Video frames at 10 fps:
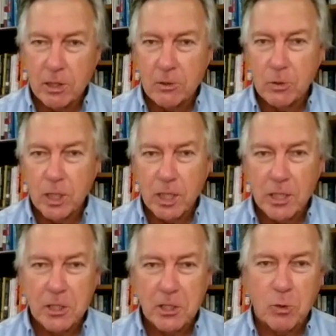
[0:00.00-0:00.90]
Didn't I
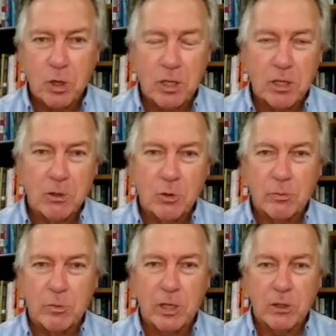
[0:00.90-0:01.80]
see somewhere that you were
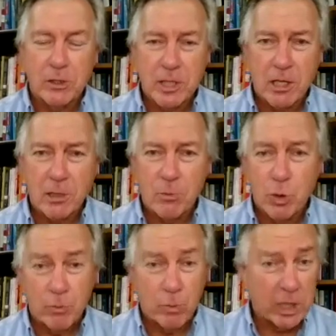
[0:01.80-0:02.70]
big on selling
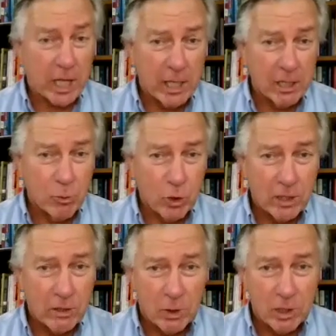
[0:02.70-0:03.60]
banana
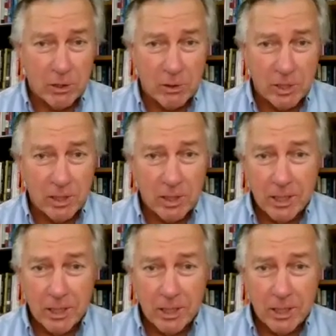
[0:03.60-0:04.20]
bread door to door?